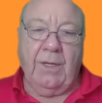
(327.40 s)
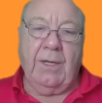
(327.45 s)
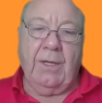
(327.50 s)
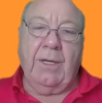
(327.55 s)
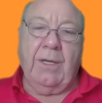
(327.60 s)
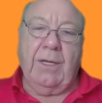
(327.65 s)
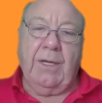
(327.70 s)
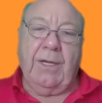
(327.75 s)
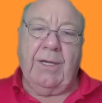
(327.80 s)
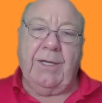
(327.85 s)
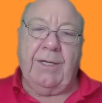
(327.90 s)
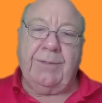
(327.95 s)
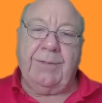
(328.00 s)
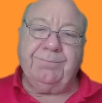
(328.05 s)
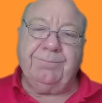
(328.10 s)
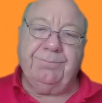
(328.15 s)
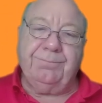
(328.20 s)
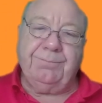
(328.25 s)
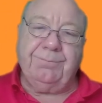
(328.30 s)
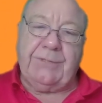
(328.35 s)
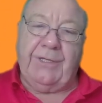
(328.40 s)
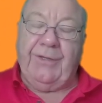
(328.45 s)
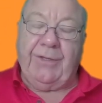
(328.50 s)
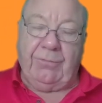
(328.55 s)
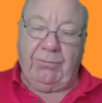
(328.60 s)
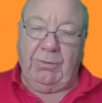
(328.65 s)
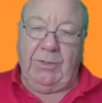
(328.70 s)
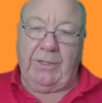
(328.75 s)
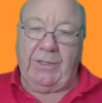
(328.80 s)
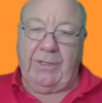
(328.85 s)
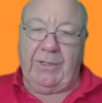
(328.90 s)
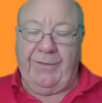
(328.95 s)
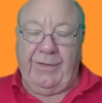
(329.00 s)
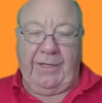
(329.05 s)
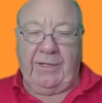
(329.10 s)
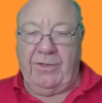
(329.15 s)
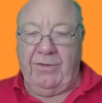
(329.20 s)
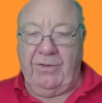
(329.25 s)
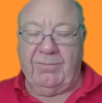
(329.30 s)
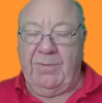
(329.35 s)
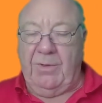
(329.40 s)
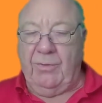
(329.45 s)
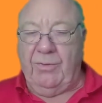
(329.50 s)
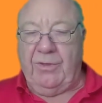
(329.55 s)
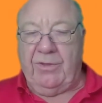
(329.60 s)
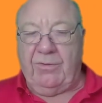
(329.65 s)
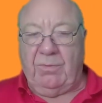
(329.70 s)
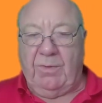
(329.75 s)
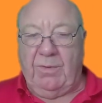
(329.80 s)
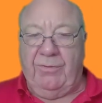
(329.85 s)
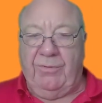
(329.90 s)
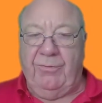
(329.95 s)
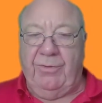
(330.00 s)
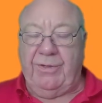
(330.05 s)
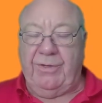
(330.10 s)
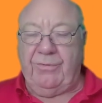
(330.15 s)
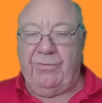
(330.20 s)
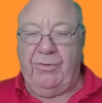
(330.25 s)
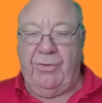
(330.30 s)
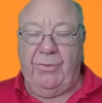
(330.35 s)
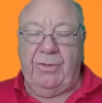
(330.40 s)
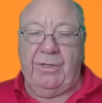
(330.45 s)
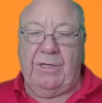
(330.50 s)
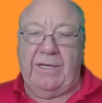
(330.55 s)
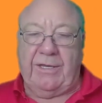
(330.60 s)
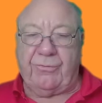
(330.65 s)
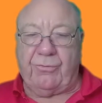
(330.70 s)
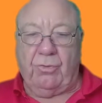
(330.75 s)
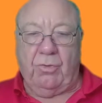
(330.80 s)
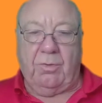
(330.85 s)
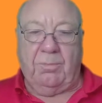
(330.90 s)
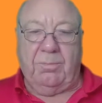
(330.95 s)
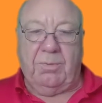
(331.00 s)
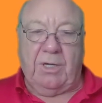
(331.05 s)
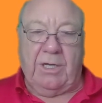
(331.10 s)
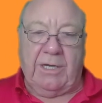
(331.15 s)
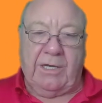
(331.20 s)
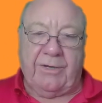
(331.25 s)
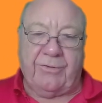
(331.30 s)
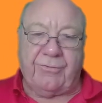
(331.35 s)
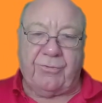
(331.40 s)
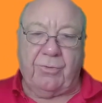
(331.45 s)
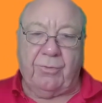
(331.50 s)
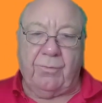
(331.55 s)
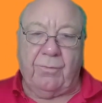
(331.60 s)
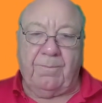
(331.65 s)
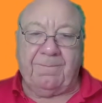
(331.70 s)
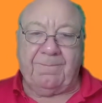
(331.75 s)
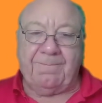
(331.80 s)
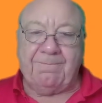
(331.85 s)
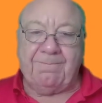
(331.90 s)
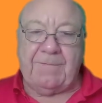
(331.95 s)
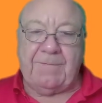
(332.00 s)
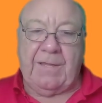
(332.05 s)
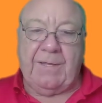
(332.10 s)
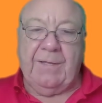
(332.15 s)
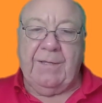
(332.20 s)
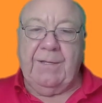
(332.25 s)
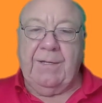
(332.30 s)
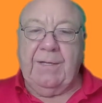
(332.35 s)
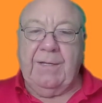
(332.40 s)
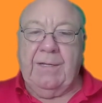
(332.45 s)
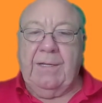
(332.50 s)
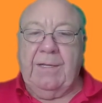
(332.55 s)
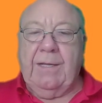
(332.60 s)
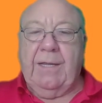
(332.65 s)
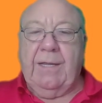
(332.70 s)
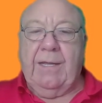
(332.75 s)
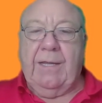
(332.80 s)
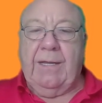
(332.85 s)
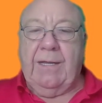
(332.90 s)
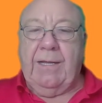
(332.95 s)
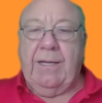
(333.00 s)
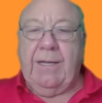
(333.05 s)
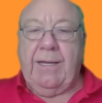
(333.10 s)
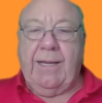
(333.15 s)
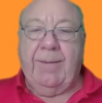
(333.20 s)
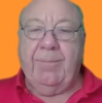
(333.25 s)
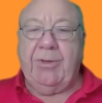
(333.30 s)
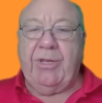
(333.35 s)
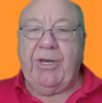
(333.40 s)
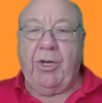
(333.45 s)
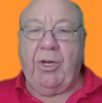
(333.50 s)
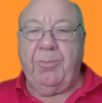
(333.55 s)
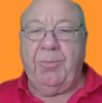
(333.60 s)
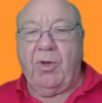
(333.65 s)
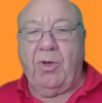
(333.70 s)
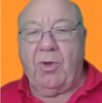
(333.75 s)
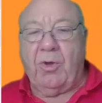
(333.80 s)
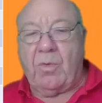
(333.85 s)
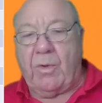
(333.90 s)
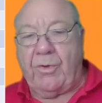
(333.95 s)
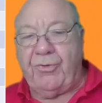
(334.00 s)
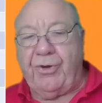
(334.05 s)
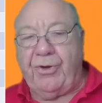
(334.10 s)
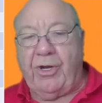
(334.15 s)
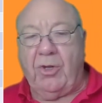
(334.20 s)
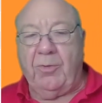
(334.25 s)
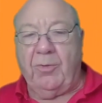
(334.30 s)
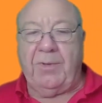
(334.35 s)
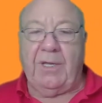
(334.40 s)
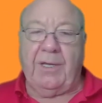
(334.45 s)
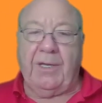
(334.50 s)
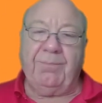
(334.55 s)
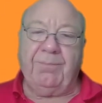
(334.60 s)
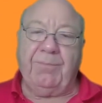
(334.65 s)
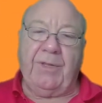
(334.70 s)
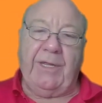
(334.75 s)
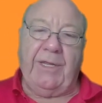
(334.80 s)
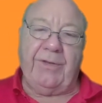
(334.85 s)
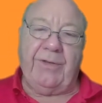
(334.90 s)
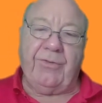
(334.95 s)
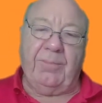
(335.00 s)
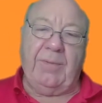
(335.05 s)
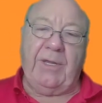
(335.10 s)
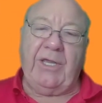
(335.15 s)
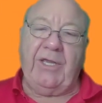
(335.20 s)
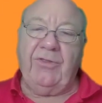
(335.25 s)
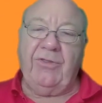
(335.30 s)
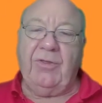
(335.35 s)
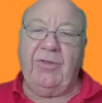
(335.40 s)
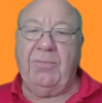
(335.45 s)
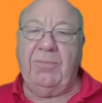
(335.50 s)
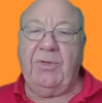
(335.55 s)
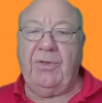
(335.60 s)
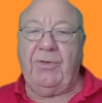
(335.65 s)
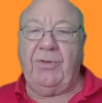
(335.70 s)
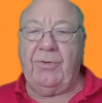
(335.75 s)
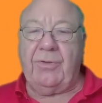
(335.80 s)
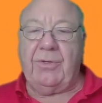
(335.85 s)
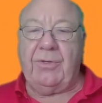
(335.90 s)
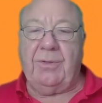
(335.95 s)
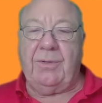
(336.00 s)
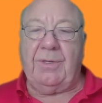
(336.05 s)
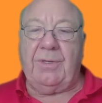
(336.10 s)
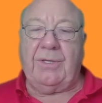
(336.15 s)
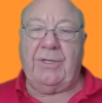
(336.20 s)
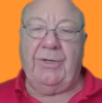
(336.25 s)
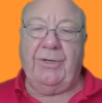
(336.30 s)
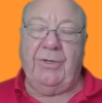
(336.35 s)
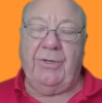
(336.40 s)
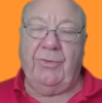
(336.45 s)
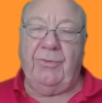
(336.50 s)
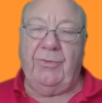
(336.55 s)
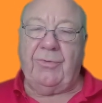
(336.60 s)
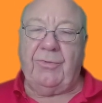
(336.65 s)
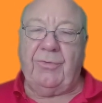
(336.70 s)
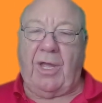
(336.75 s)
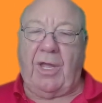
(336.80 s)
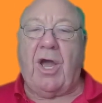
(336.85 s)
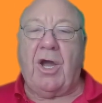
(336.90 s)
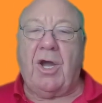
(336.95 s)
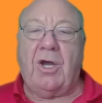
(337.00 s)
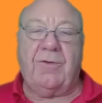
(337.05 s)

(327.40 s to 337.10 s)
Um, and this will, they can smell this whether it's unilateral or bilateral. Uh, hemianopia or quadranopia. It's amazing, but you can lose half